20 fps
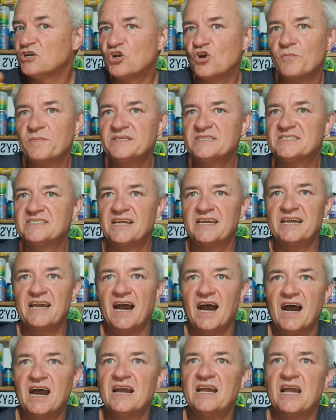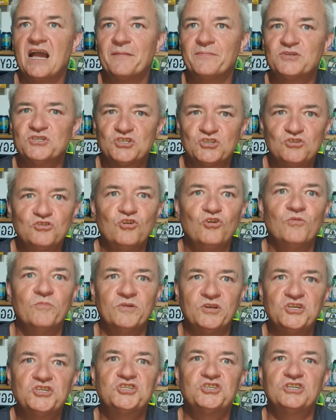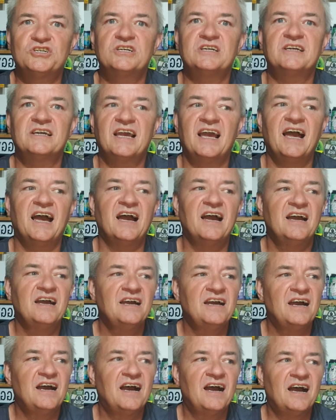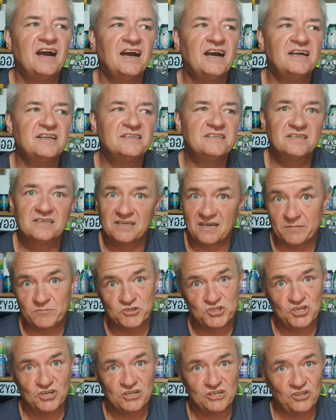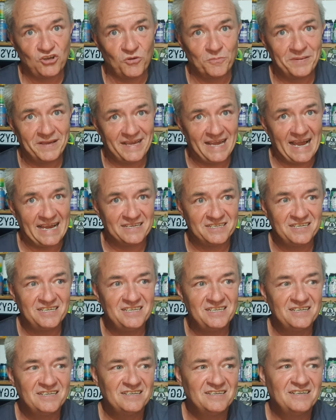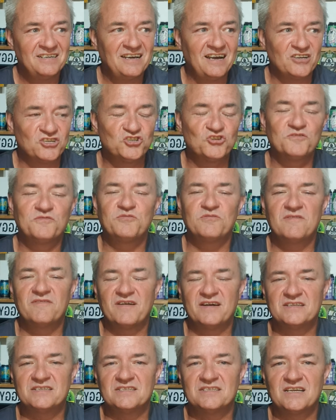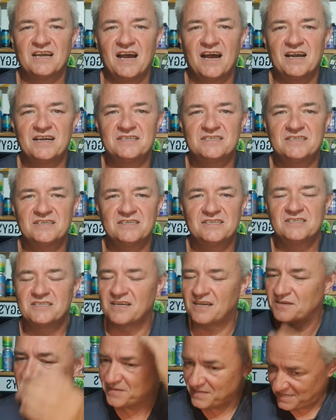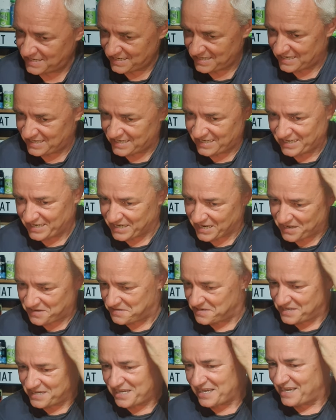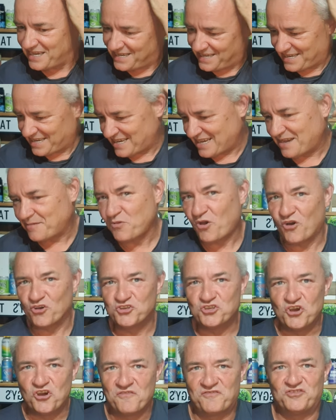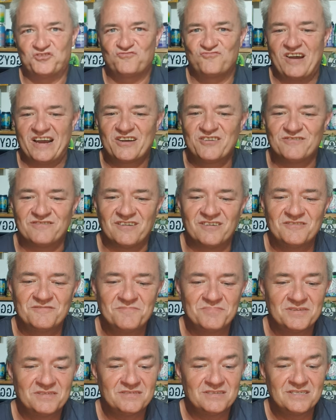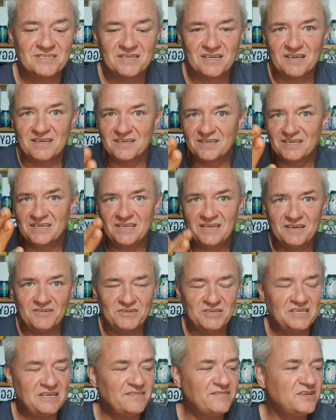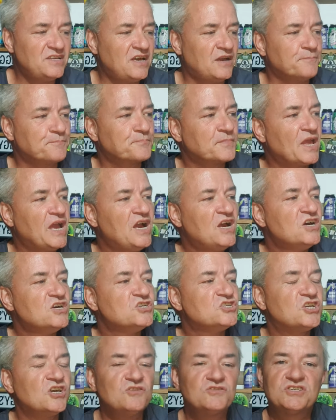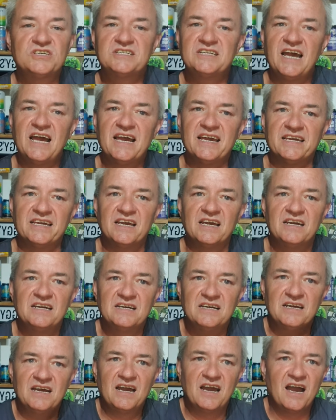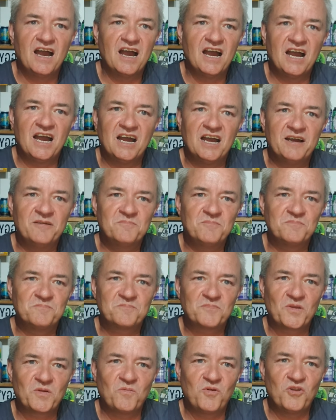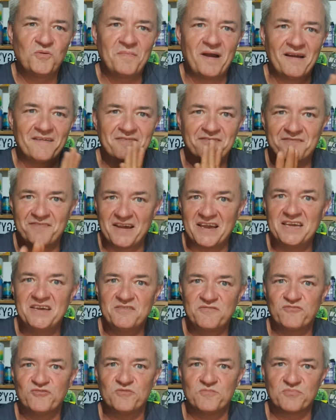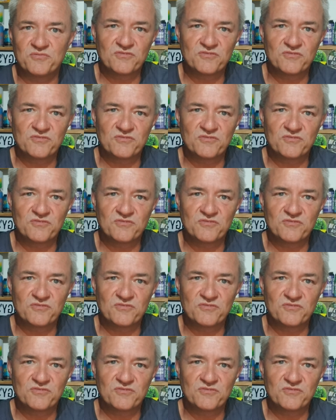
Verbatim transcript: come and say hi. I'm as normal as you can get, and I'm certainly not big-headed. I suffer with anxiety, so you know, I'm not a nervous wrecker, but uh, you know, you never know. So today, um, one of my favourite